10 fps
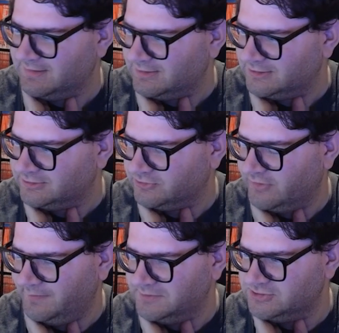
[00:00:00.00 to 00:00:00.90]
in a
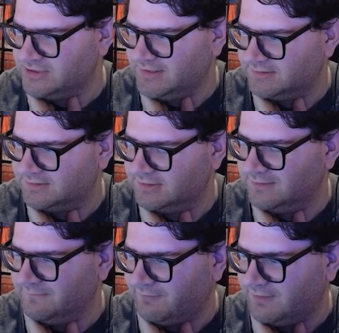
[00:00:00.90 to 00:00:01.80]
creepy shack in
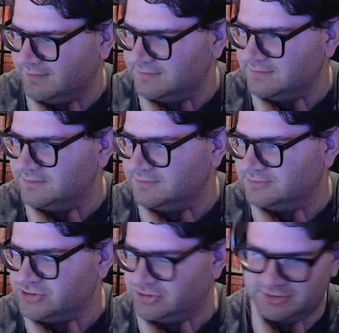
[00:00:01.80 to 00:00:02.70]
the foggy
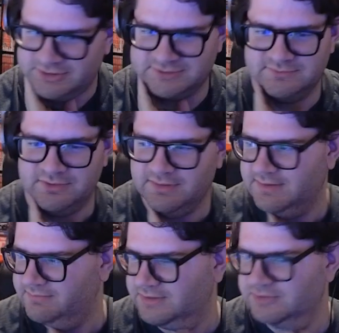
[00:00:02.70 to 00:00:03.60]
junkyard.
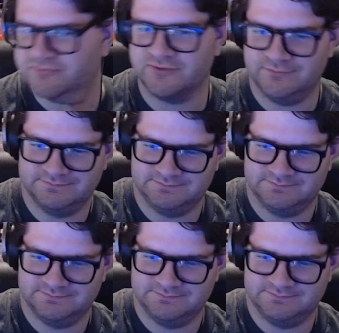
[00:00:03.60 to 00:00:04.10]
Okay, thank you, sir.